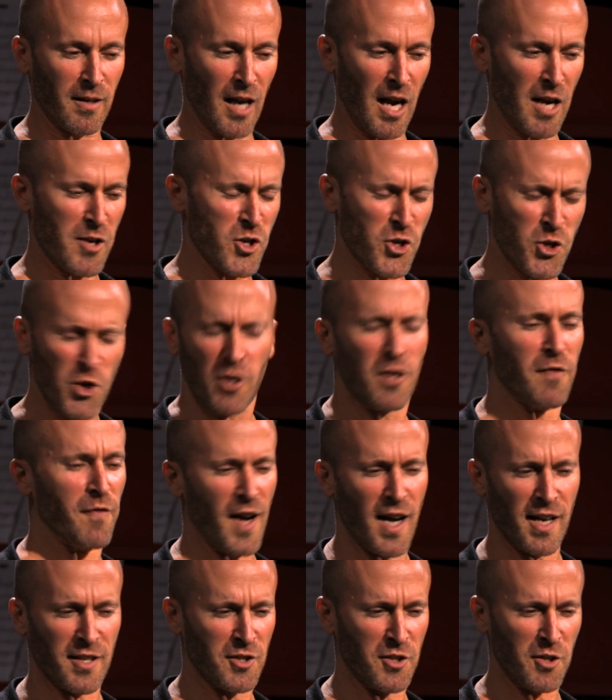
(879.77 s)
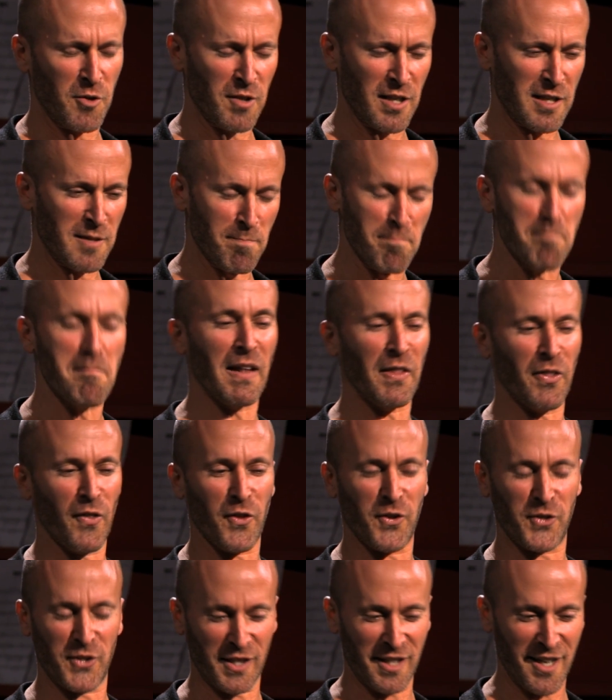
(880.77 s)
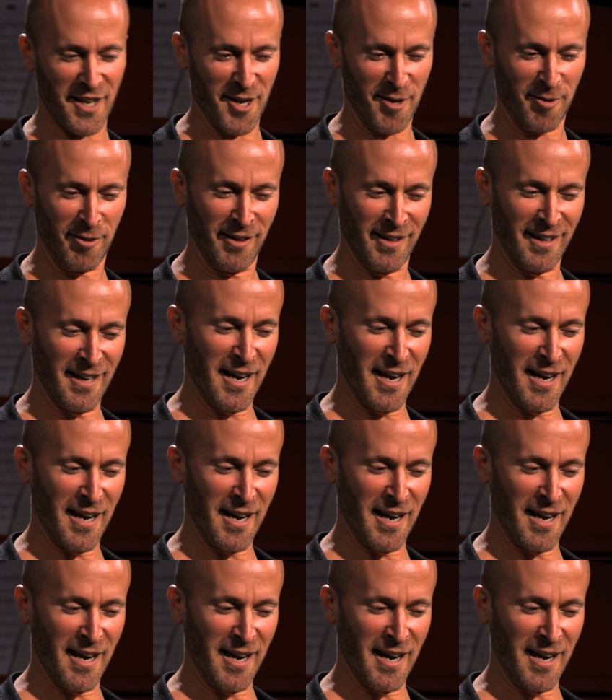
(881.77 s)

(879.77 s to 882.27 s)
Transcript: I should have asked you this months ago.